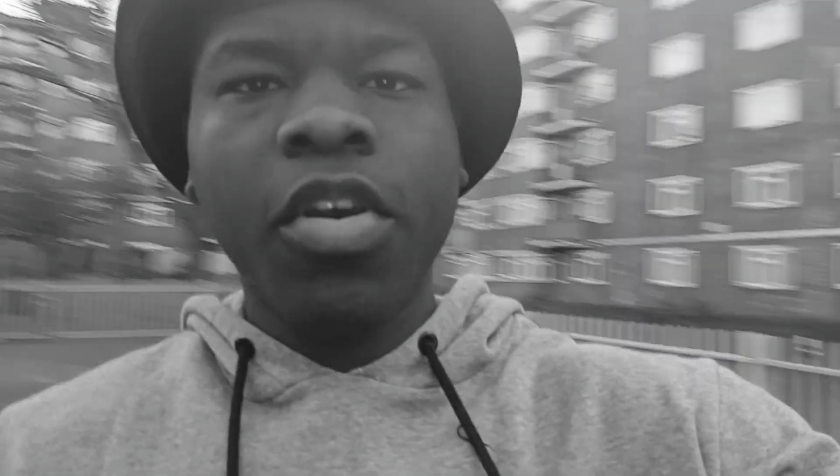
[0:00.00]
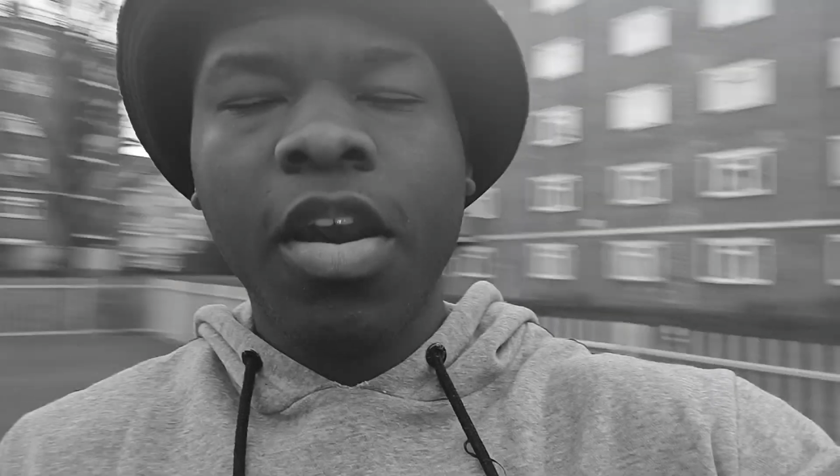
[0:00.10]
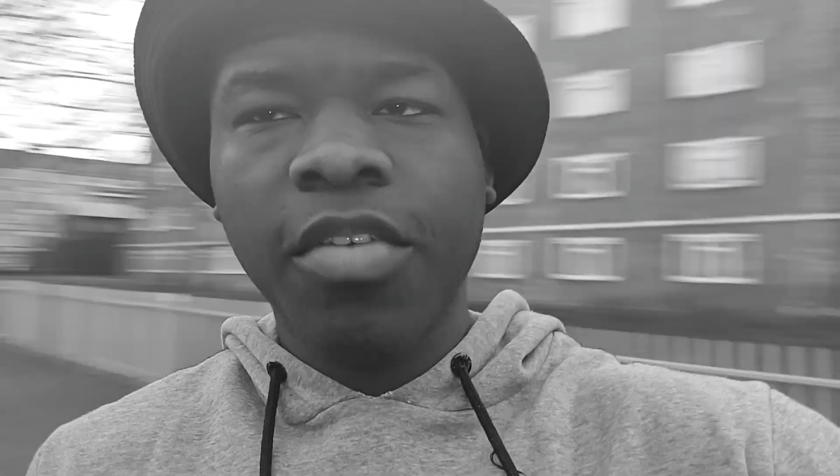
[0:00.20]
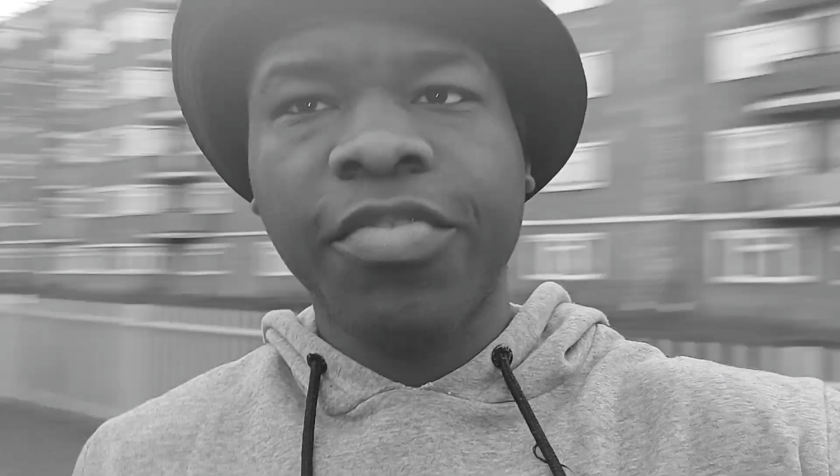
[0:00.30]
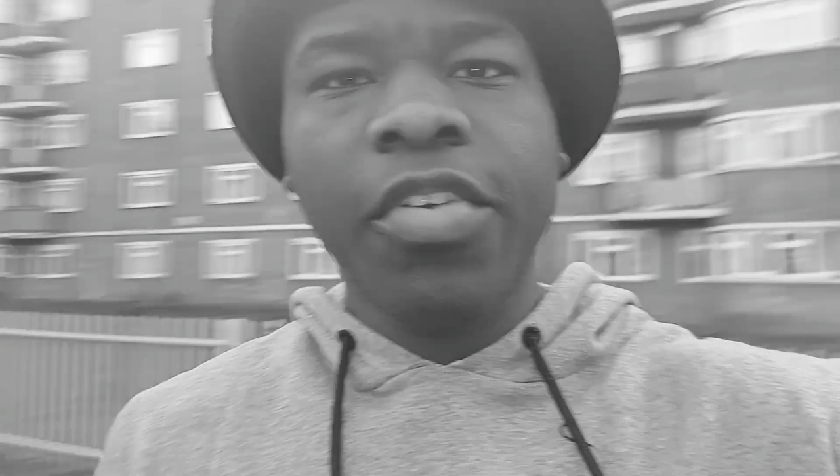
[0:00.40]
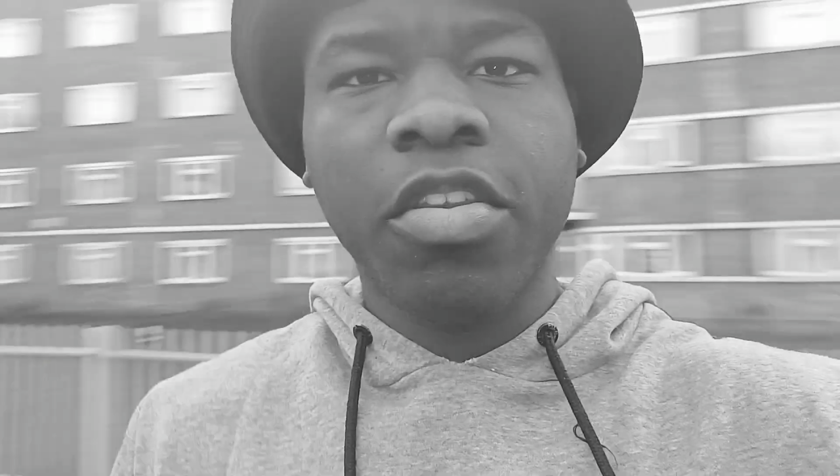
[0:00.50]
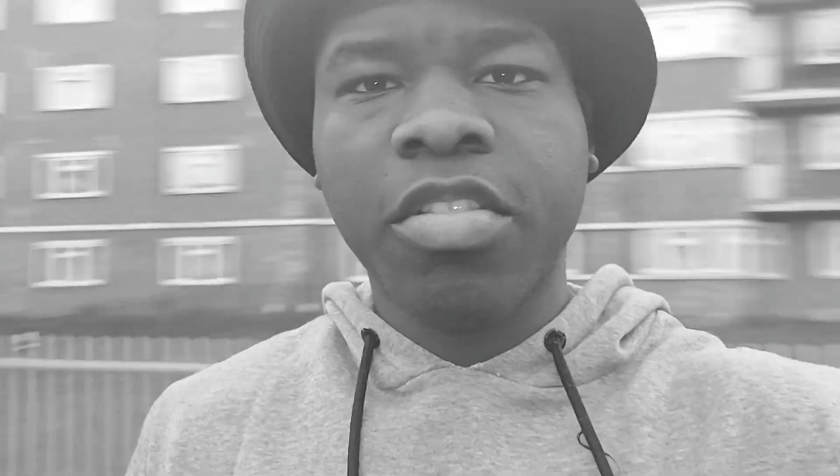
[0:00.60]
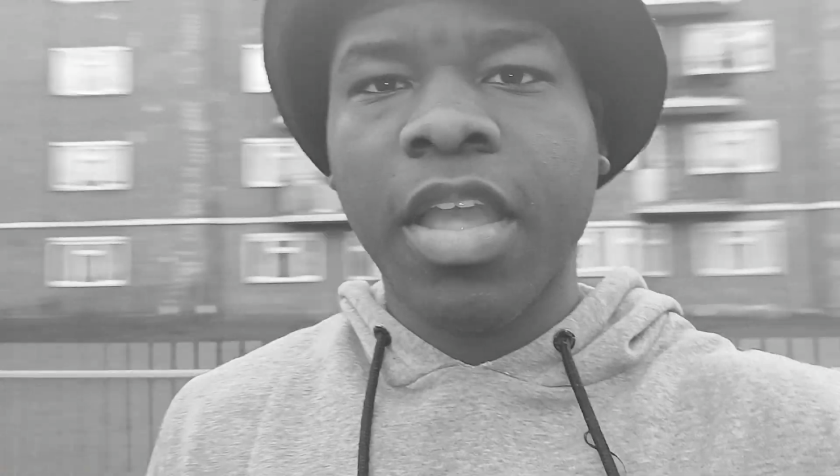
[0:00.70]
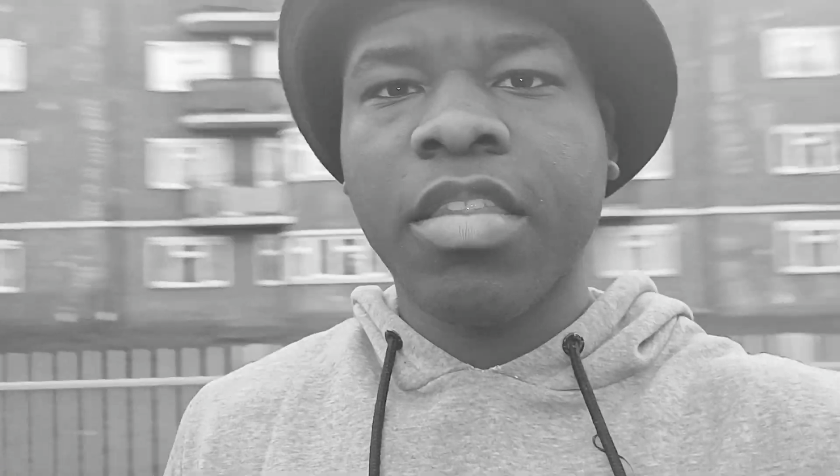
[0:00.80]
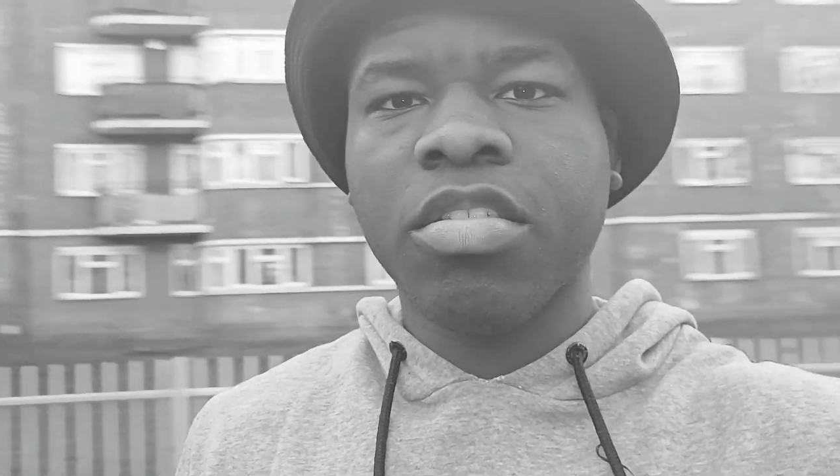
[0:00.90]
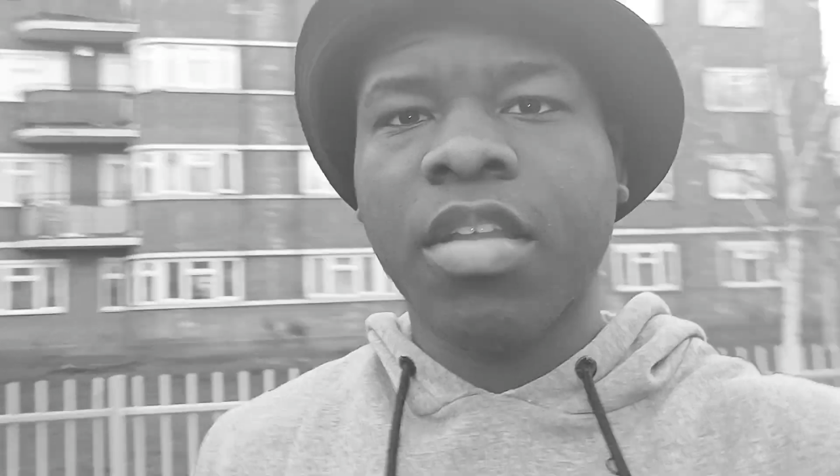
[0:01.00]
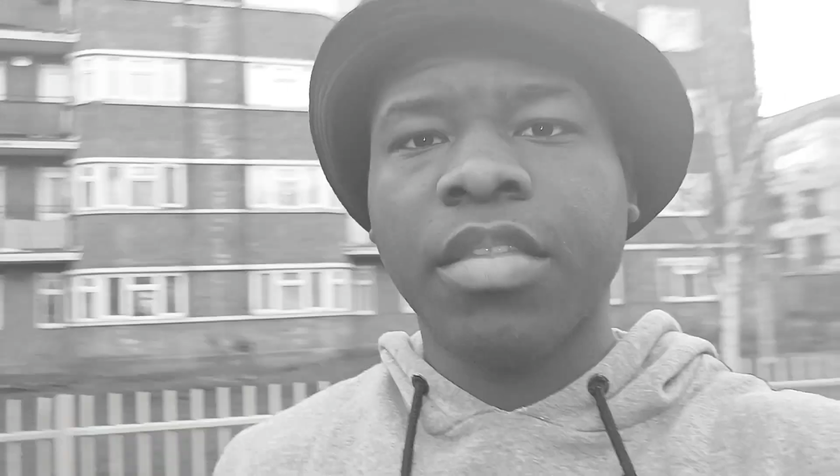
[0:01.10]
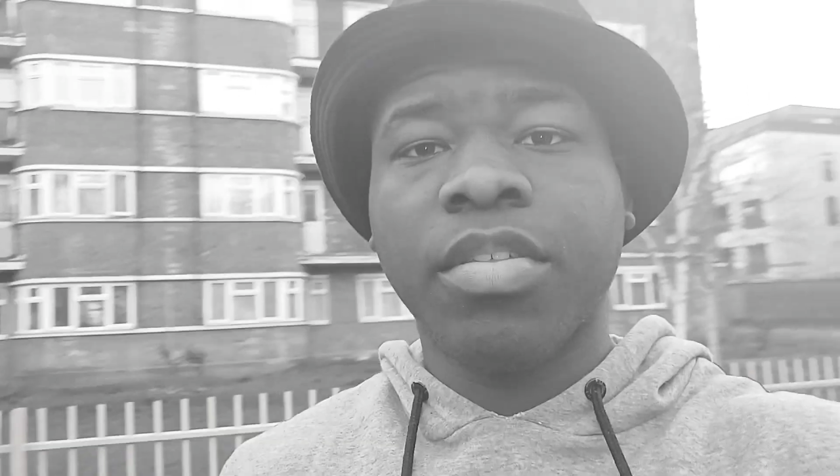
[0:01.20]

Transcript: our first handstand,